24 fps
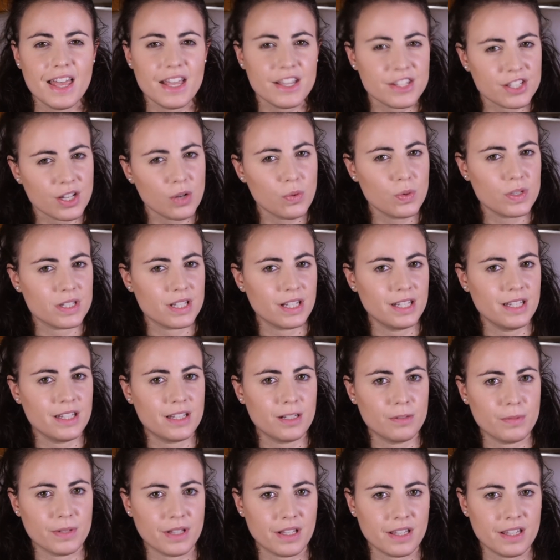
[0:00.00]
is always a
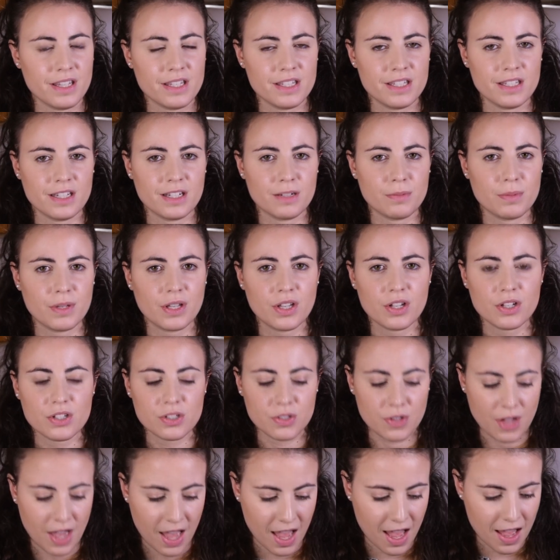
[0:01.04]
little bit easier
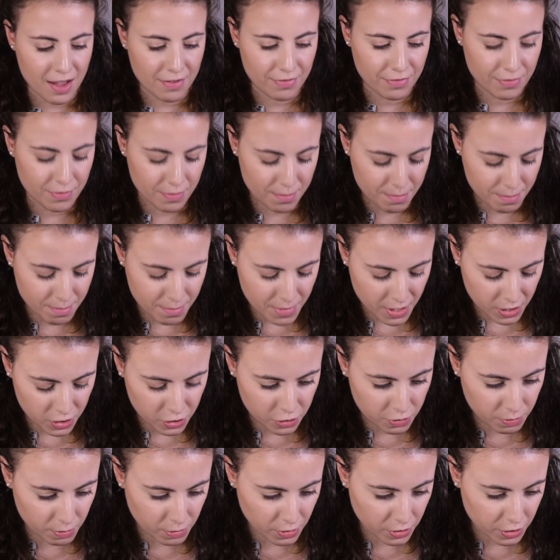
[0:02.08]
because you have
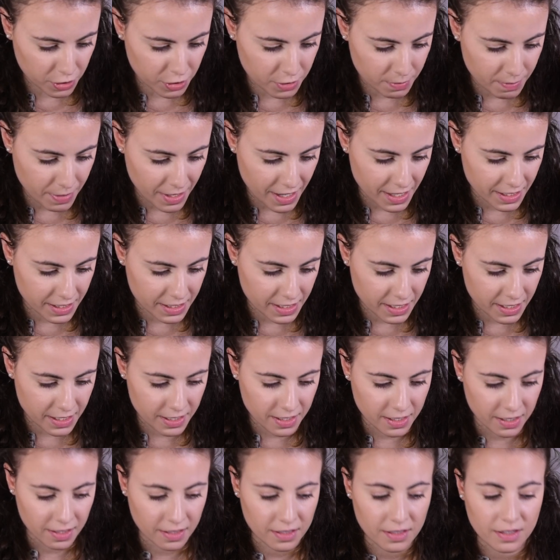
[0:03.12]
much more space
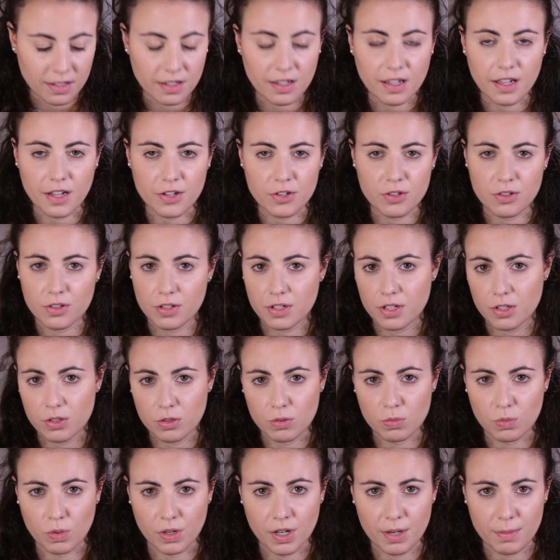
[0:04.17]
here and you don't need
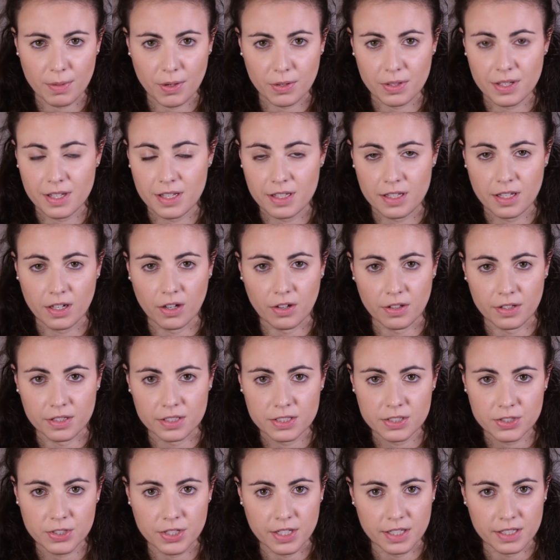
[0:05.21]
to worry about hitting other
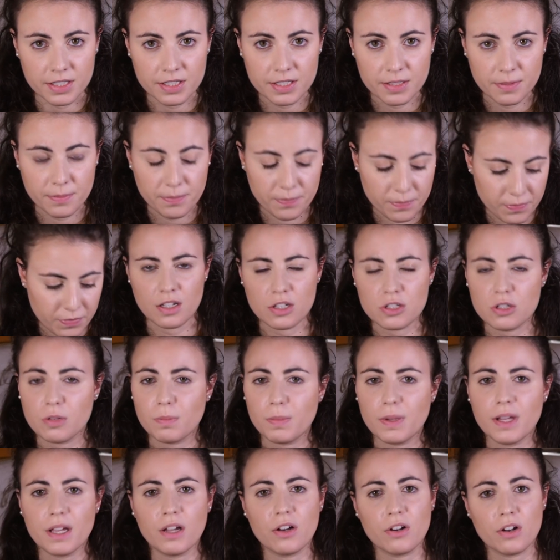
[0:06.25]
strings. So
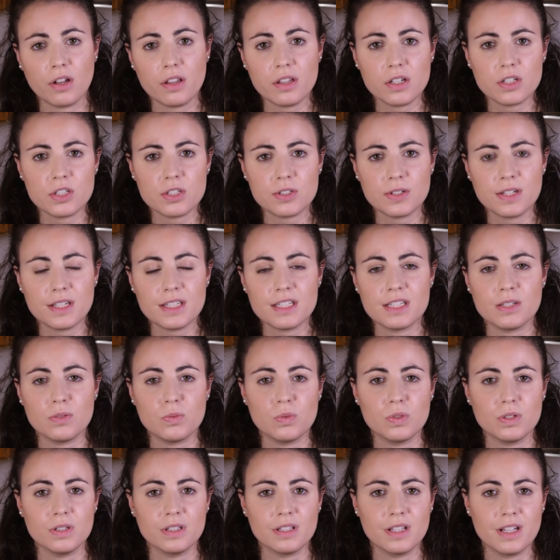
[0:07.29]
playing on other strings, it
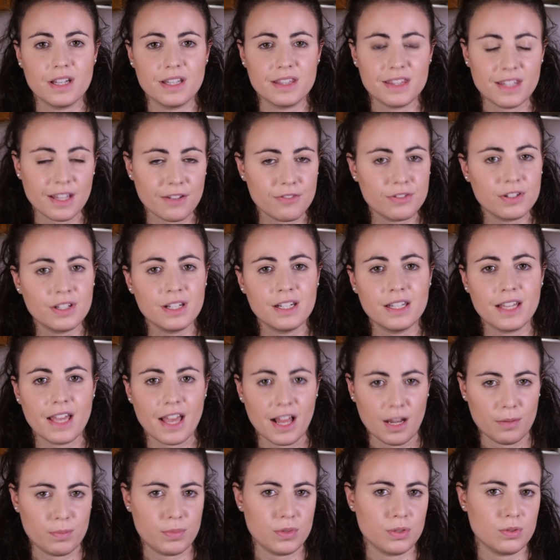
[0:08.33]
will definitely
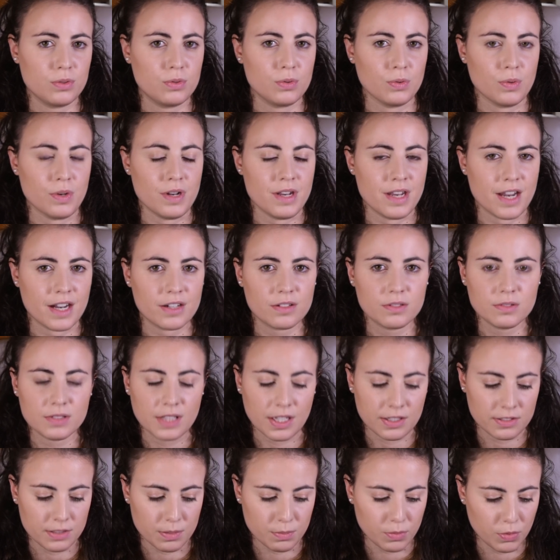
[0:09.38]
help you to narrow
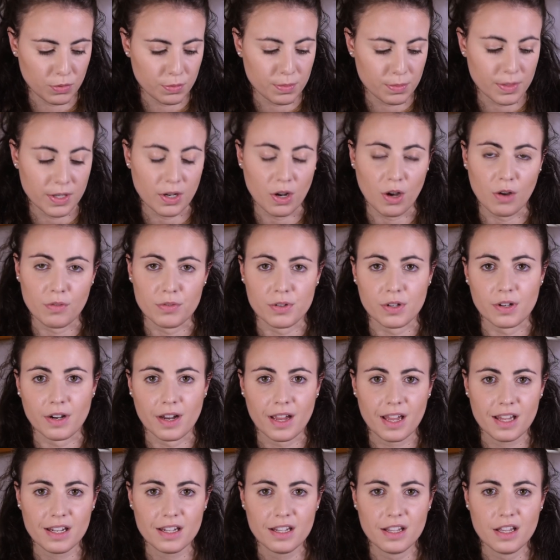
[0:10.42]
down the movement of your
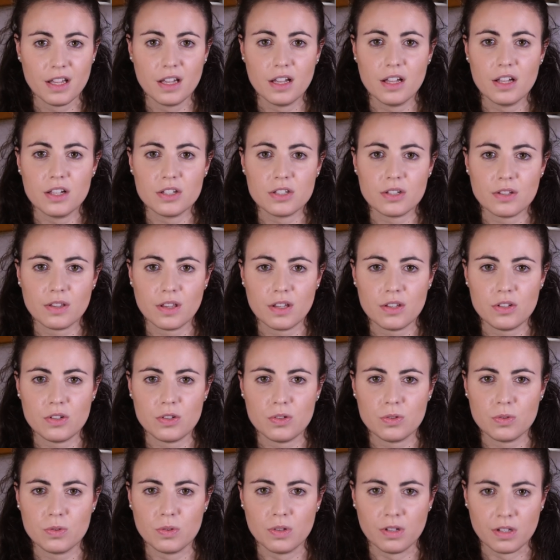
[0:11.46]
hand so that
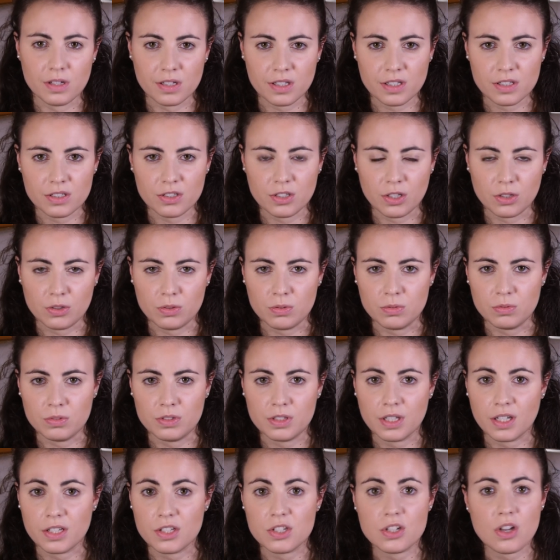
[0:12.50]
you learn not to
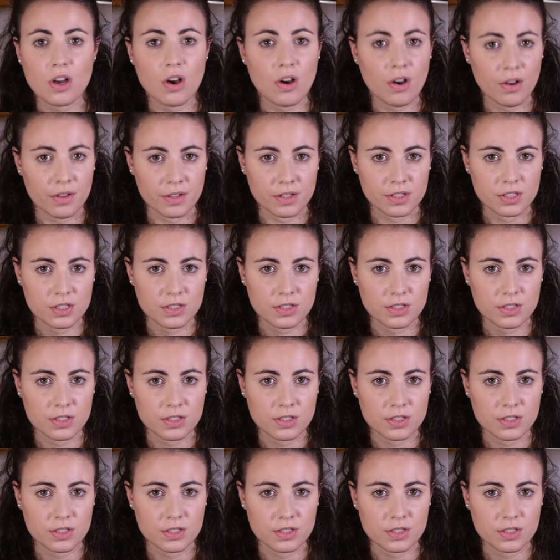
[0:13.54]
touch other